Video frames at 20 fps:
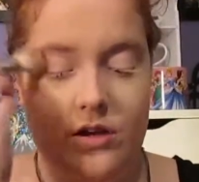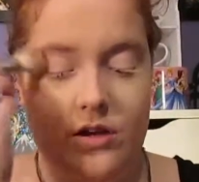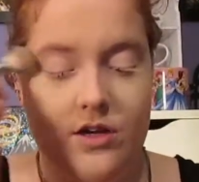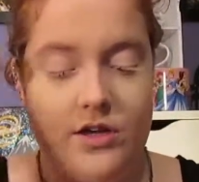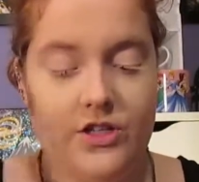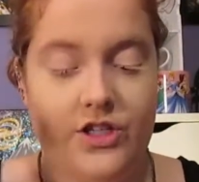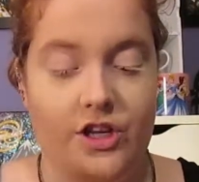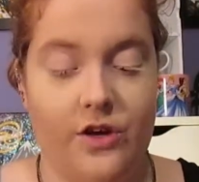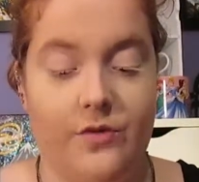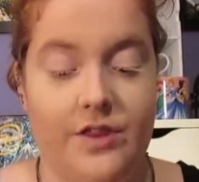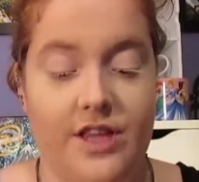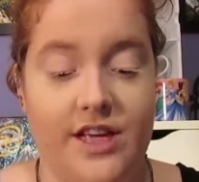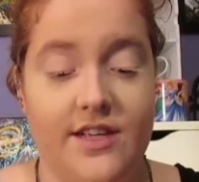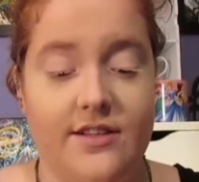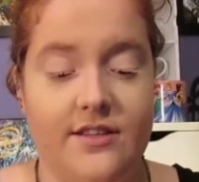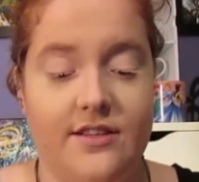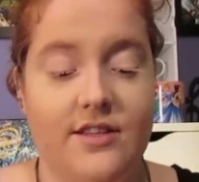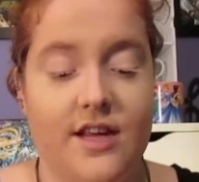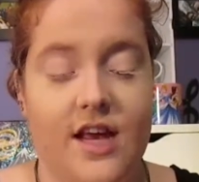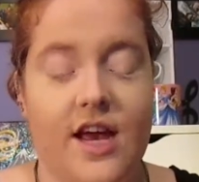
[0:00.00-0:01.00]
So
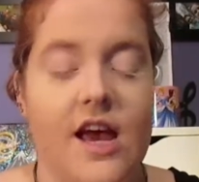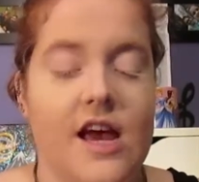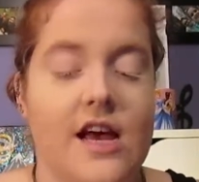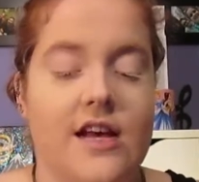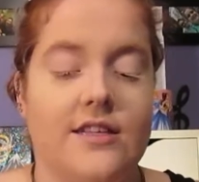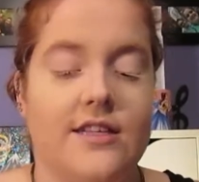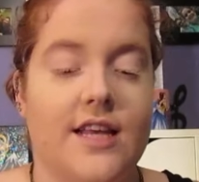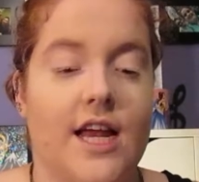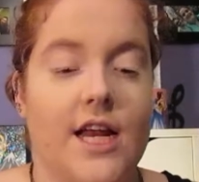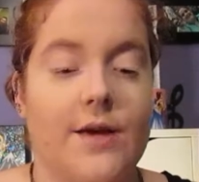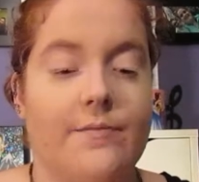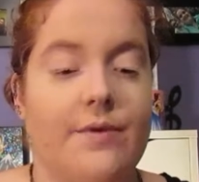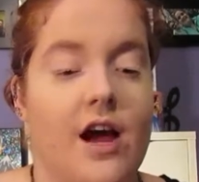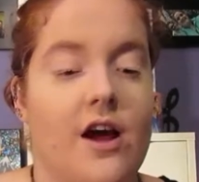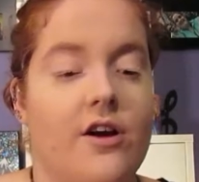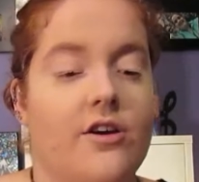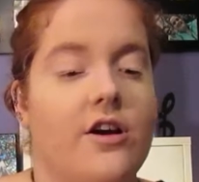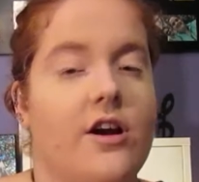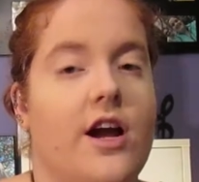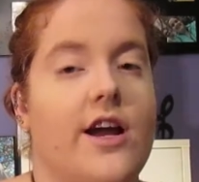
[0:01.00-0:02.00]
this setting
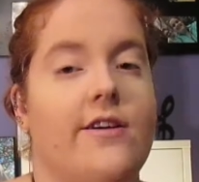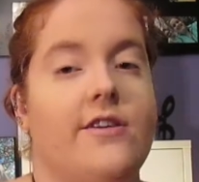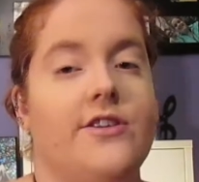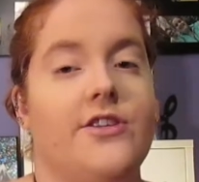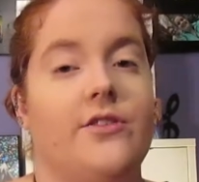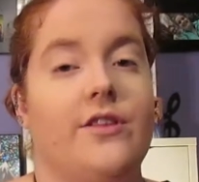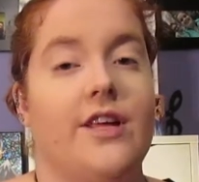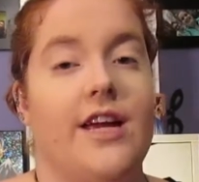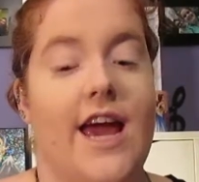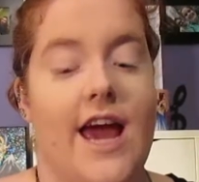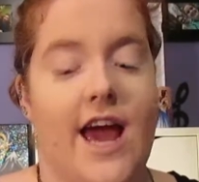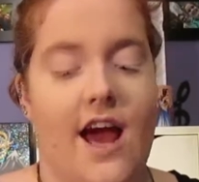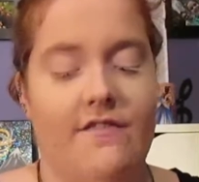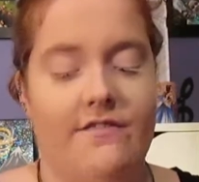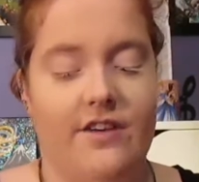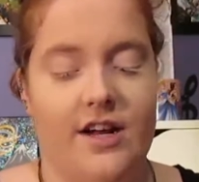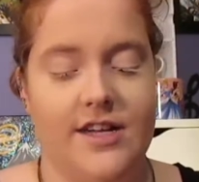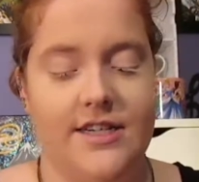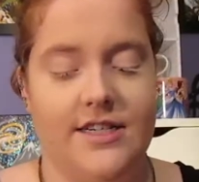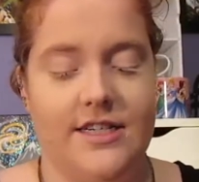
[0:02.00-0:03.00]
powder and also the Kat
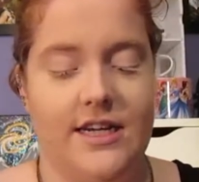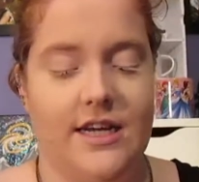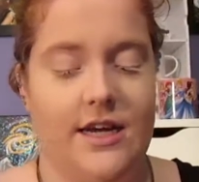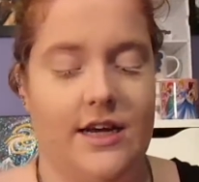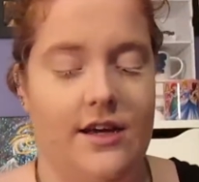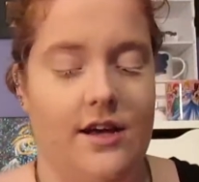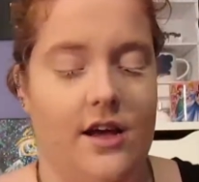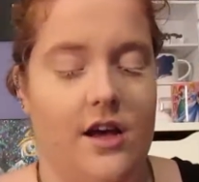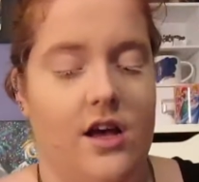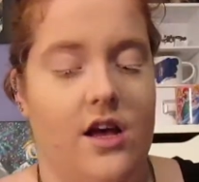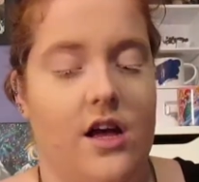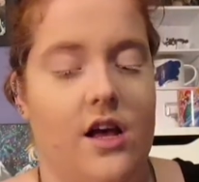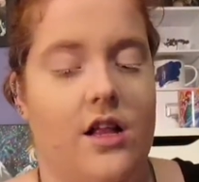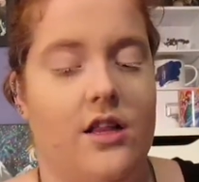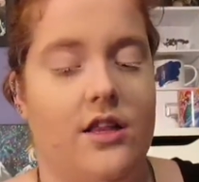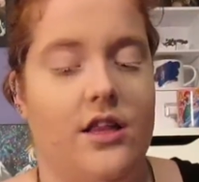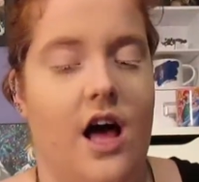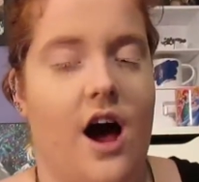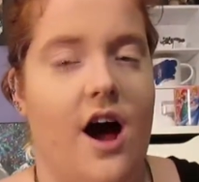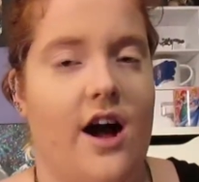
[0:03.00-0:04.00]
Von D
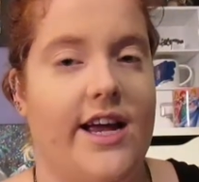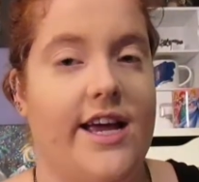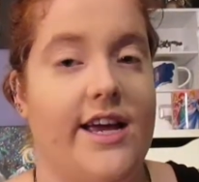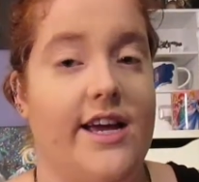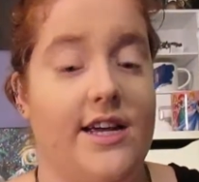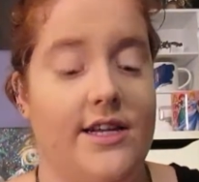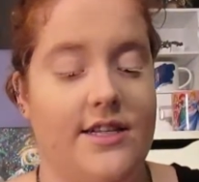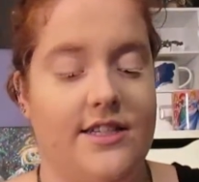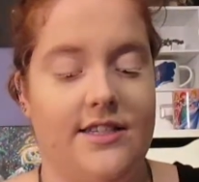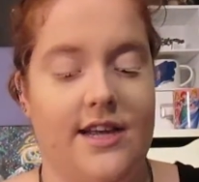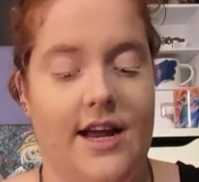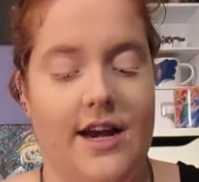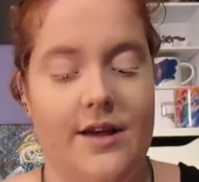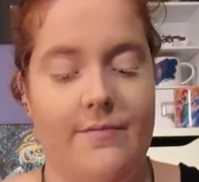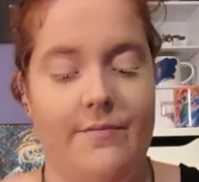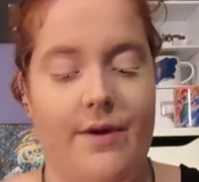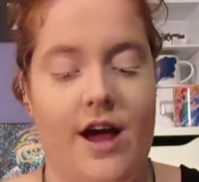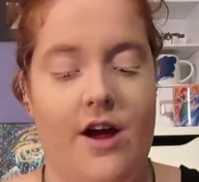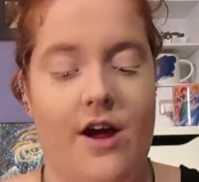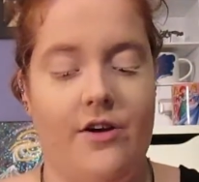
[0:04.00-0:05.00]
Locket
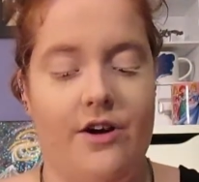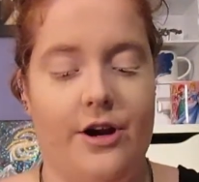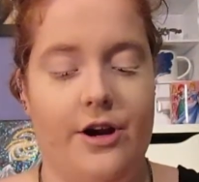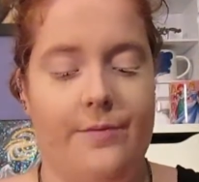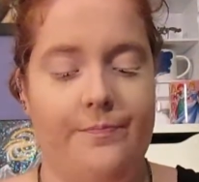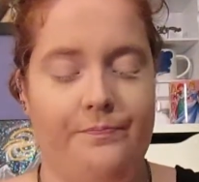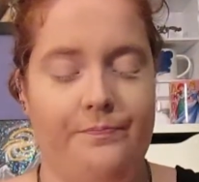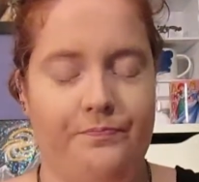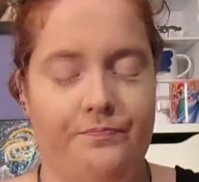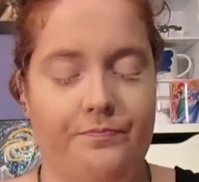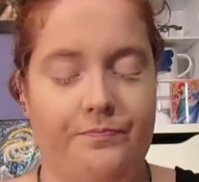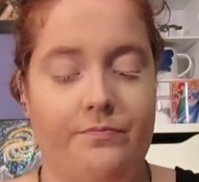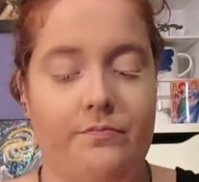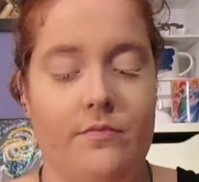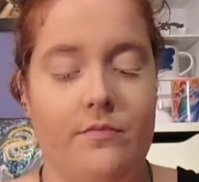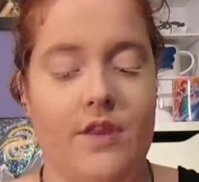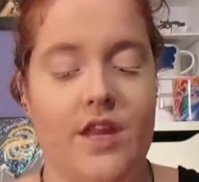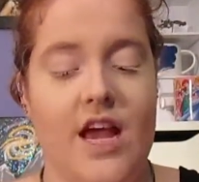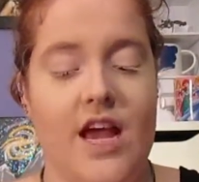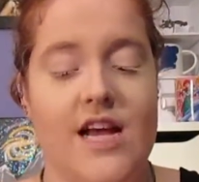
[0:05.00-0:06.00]
setting powder
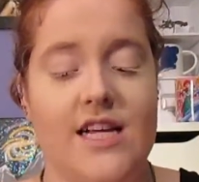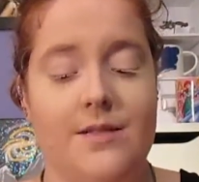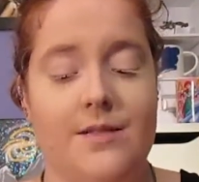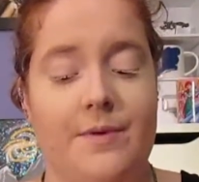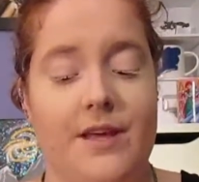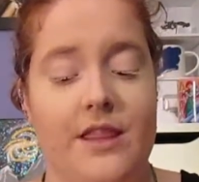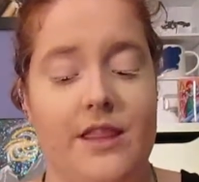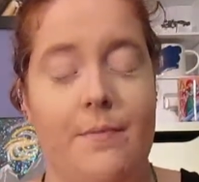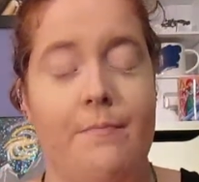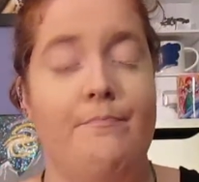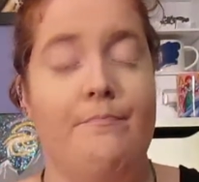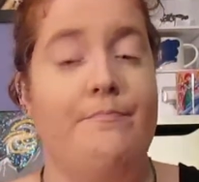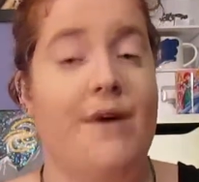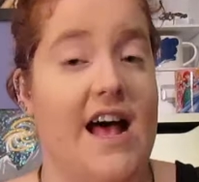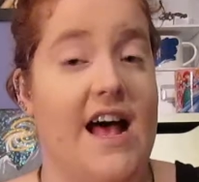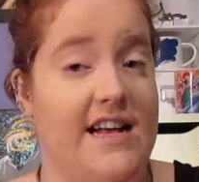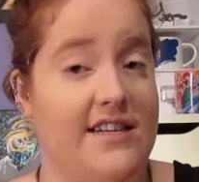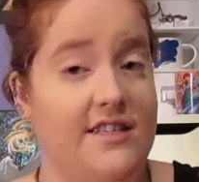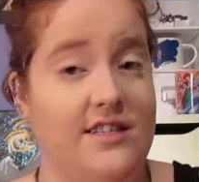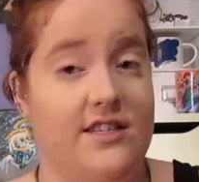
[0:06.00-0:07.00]
has been the
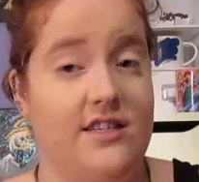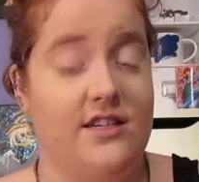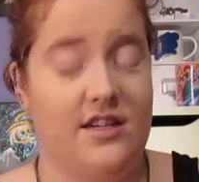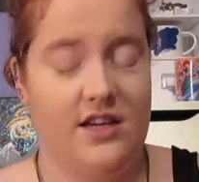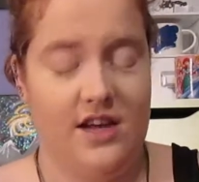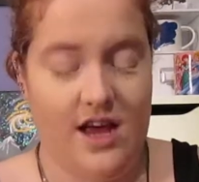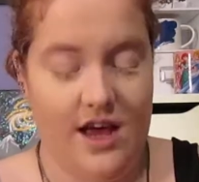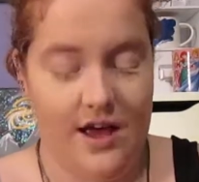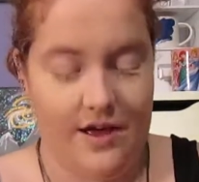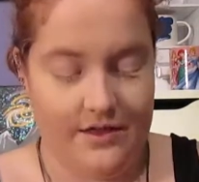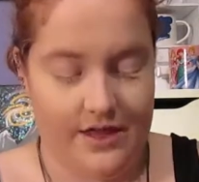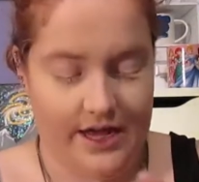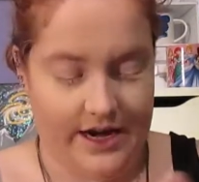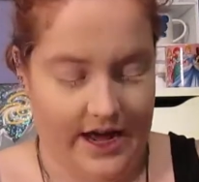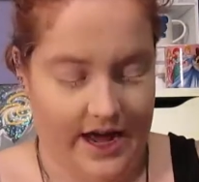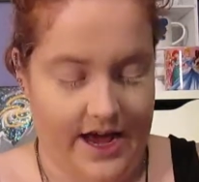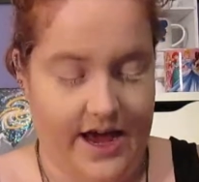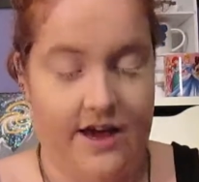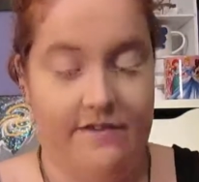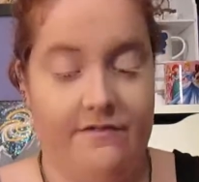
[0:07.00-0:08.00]
best that
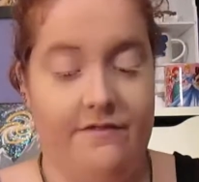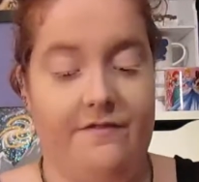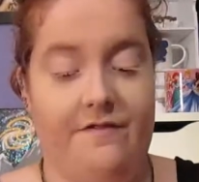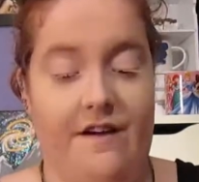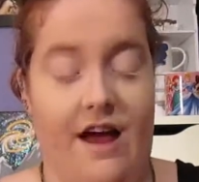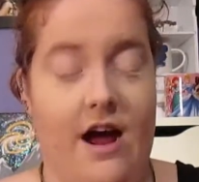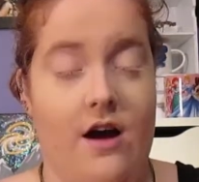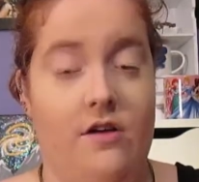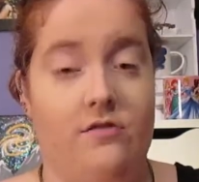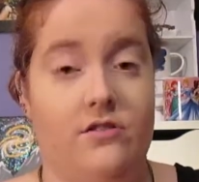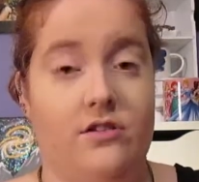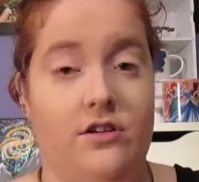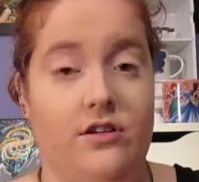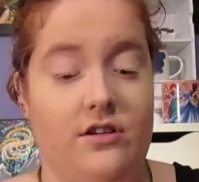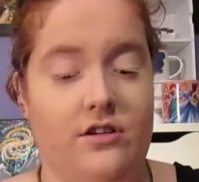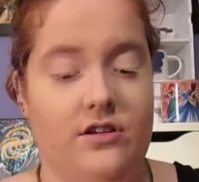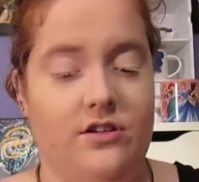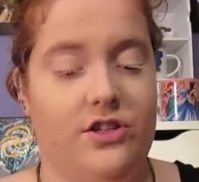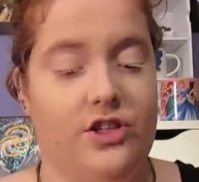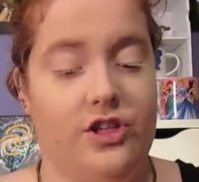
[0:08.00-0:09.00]
I have found
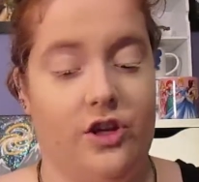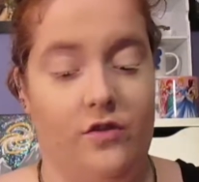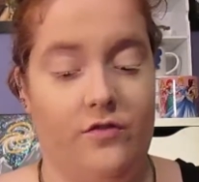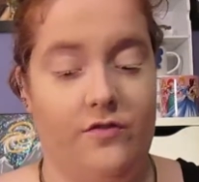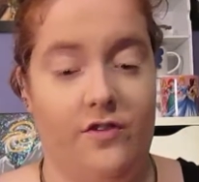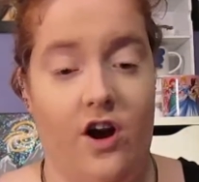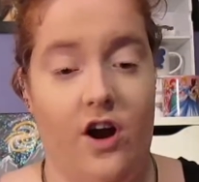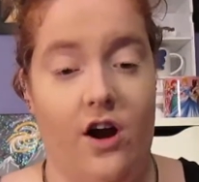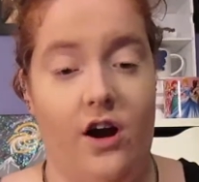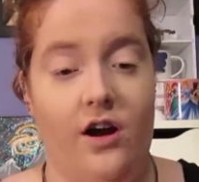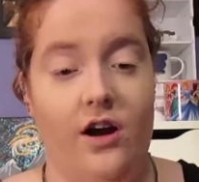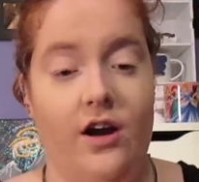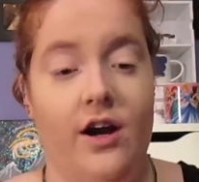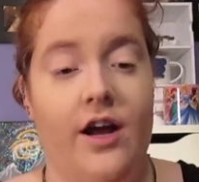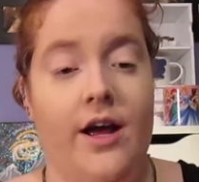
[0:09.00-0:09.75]
so far.